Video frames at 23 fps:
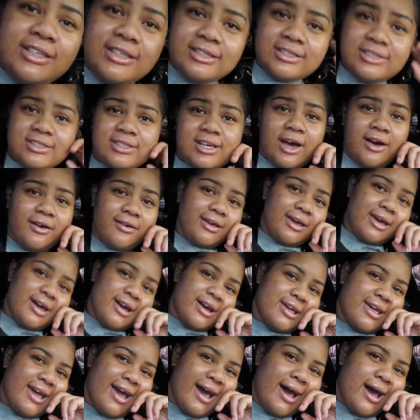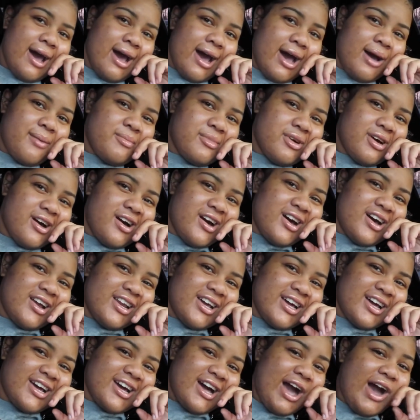so yeah y'all i'm
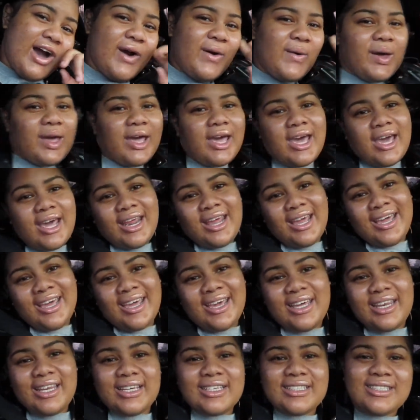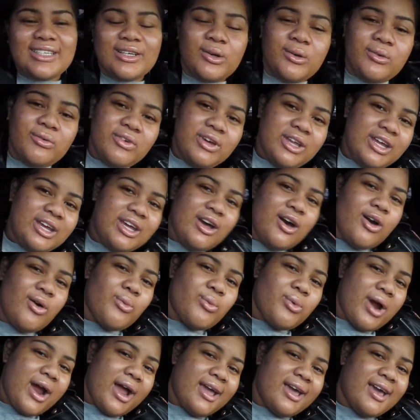gonna go ahead in this little video
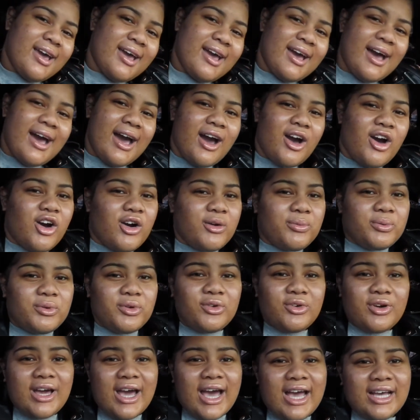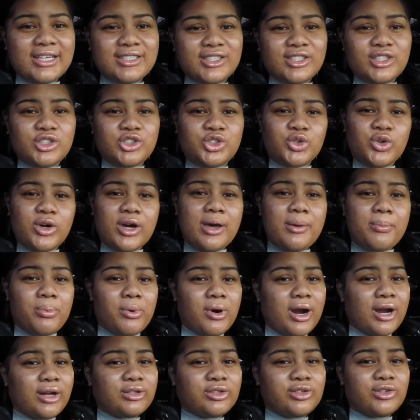right here i hope you guys enjoyed
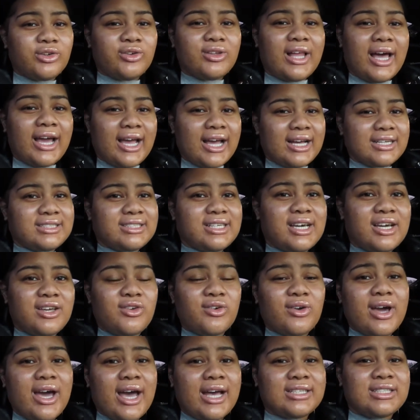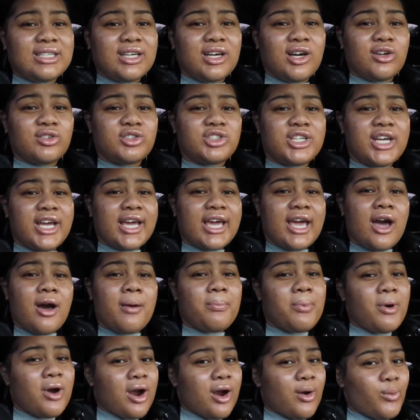part two like i said you guys can go check
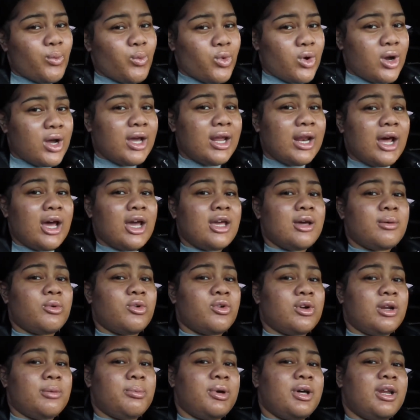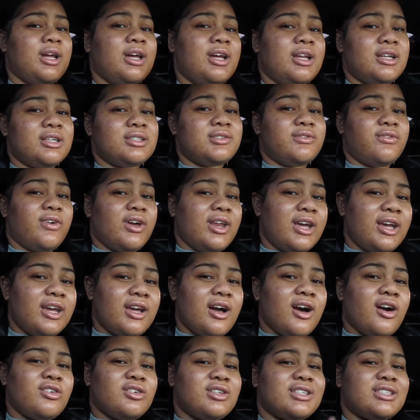out part one i am going to put it in this
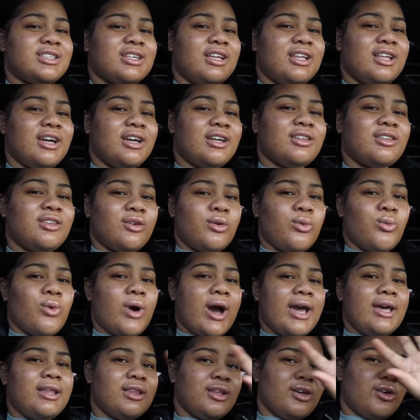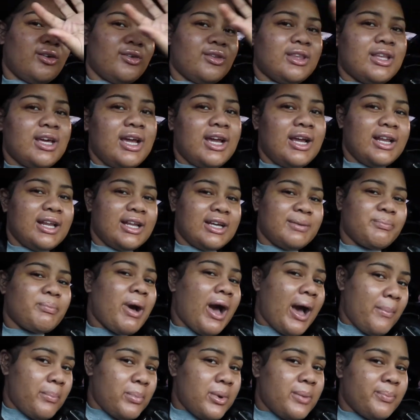video just click the white little thing that
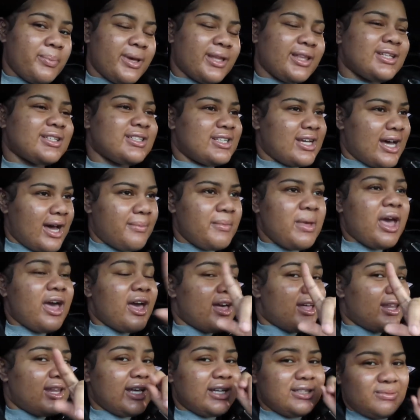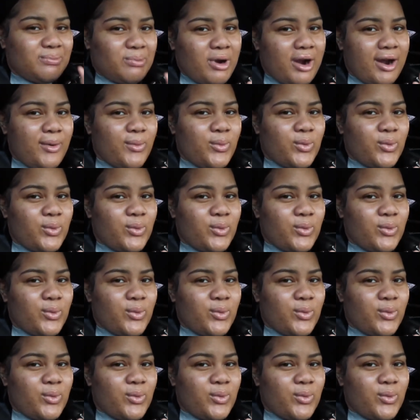pop up at the top that's part